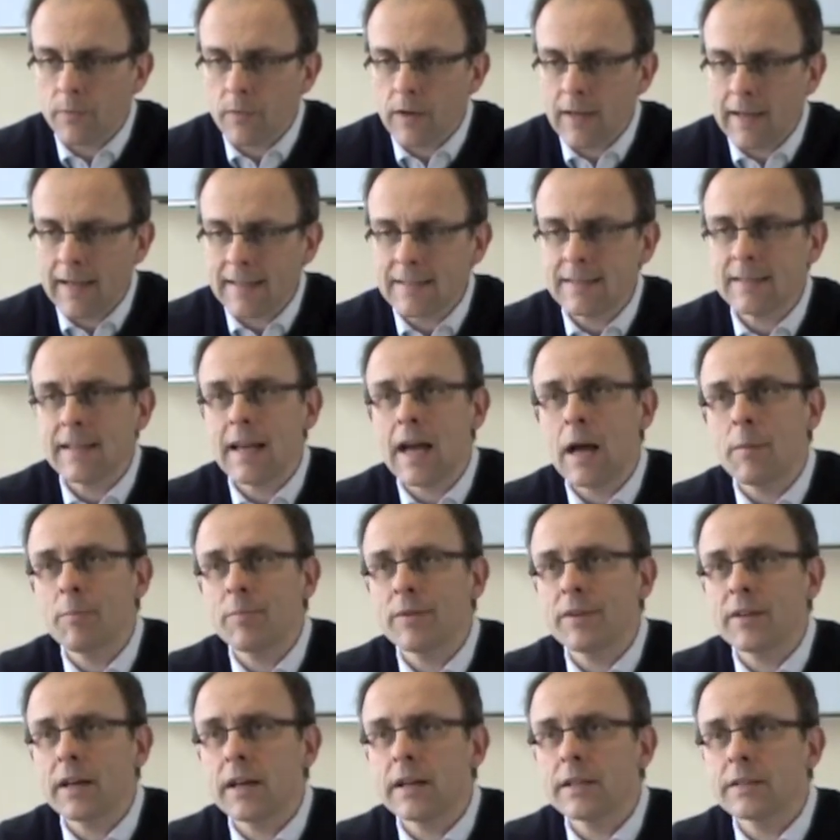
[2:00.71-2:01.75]
less
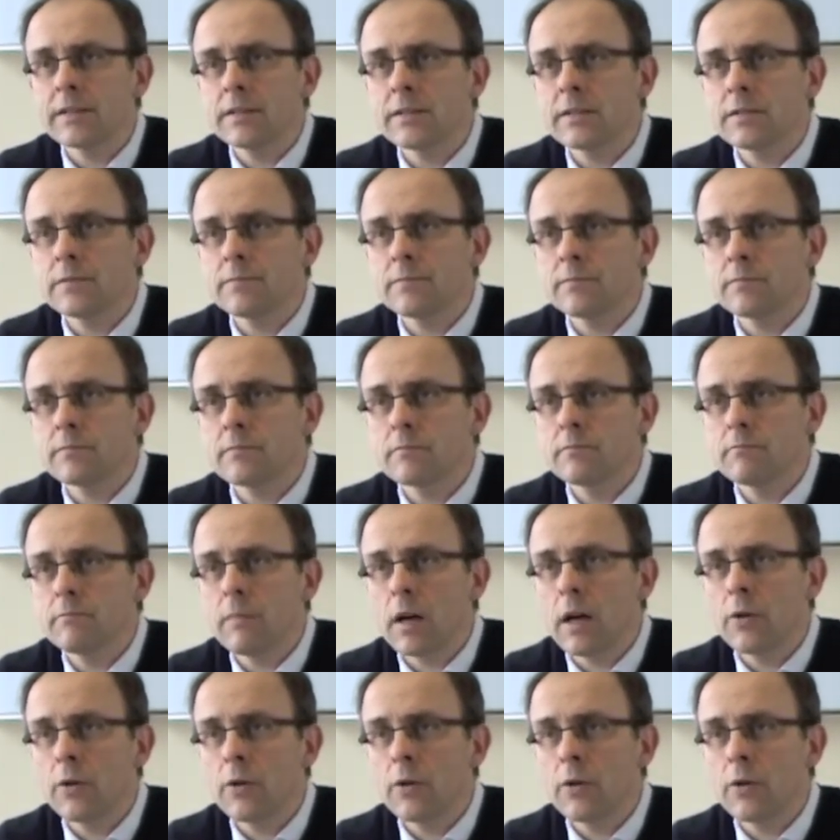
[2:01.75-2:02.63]
appetite by